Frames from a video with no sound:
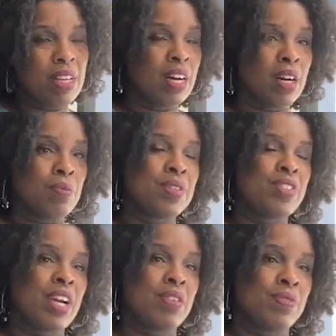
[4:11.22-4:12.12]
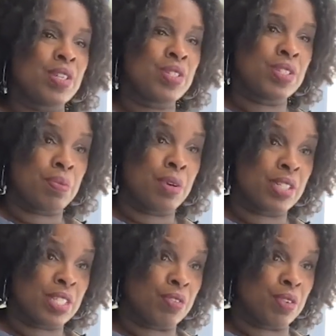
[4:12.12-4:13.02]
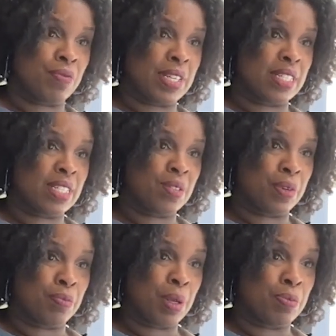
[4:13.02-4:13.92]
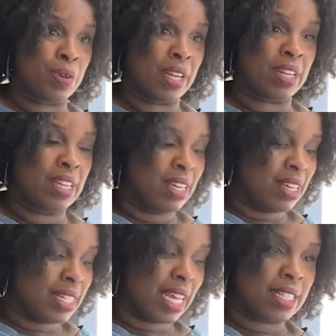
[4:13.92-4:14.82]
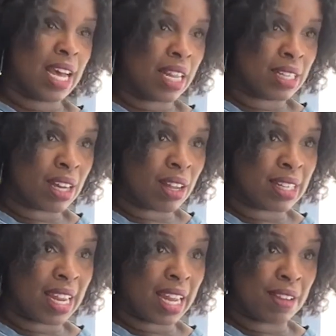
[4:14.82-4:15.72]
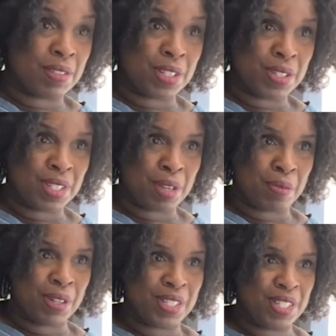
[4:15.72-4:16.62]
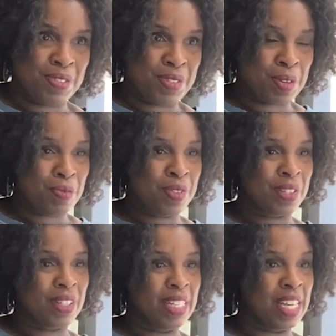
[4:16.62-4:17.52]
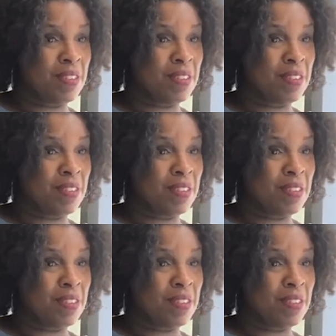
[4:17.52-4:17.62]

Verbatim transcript: um, trying to reduce emergency room visits where people can take a Tylenol and not have to use the emergency room for yeah.